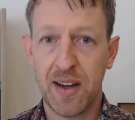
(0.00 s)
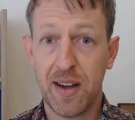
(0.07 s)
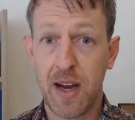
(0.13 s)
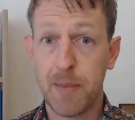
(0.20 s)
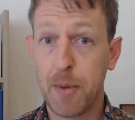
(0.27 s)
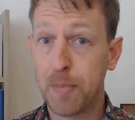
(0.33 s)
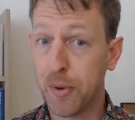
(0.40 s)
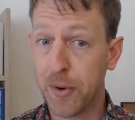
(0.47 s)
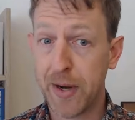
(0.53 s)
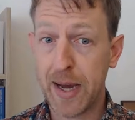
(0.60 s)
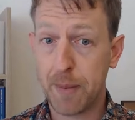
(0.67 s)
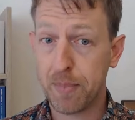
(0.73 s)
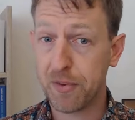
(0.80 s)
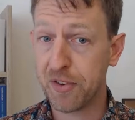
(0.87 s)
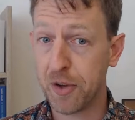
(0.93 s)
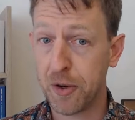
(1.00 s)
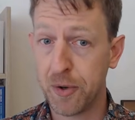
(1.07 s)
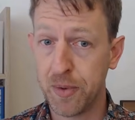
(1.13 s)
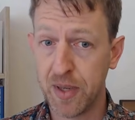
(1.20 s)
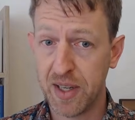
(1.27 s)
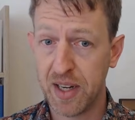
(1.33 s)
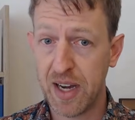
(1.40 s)
I'm a pawn up,
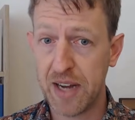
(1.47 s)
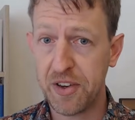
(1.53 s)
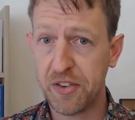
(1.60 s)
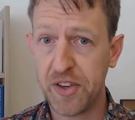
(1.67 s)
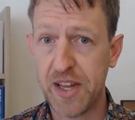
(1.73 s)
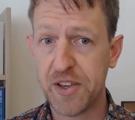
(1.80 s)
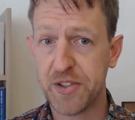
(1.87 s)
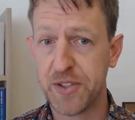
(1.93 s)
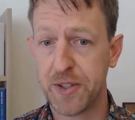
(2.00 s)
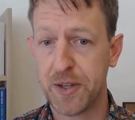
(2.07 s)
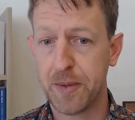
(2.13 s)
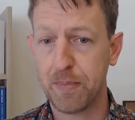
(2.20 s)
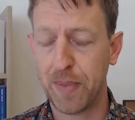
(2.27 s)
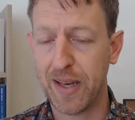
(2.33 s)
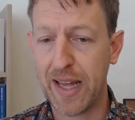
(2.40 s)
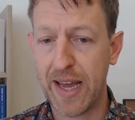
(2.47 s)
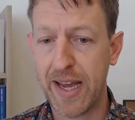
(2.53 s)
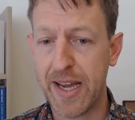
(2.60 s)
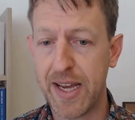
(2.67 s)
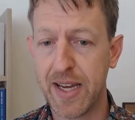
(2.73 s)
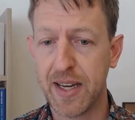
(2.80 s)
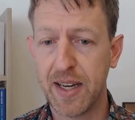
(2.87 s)
so I just need to
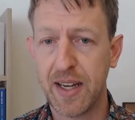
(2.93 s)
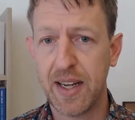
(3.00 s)
play